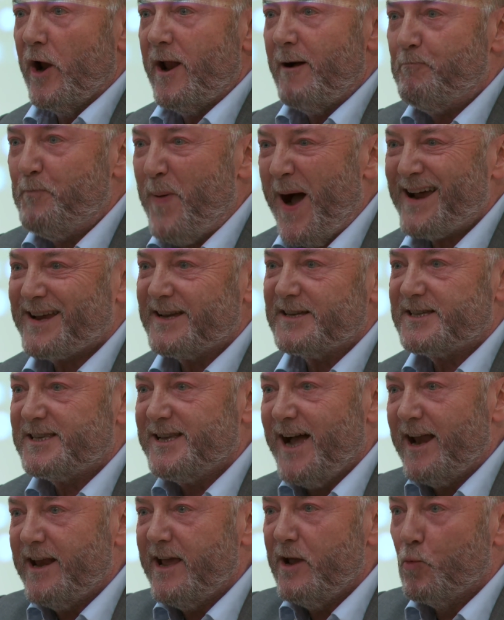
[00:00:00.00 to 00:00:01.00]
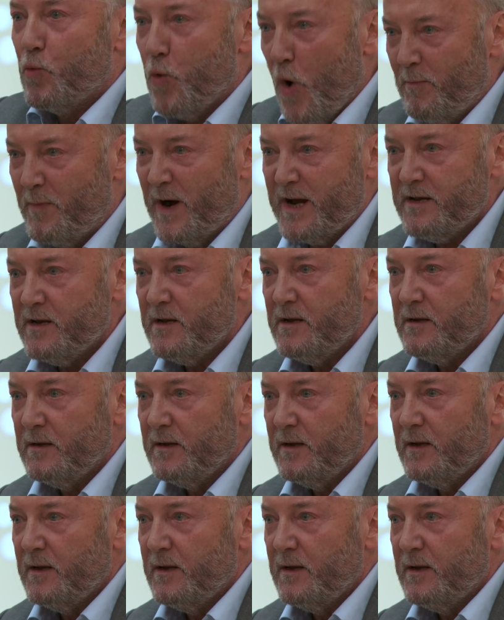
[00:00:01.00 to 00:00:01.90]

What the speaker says: on a Pakistani woman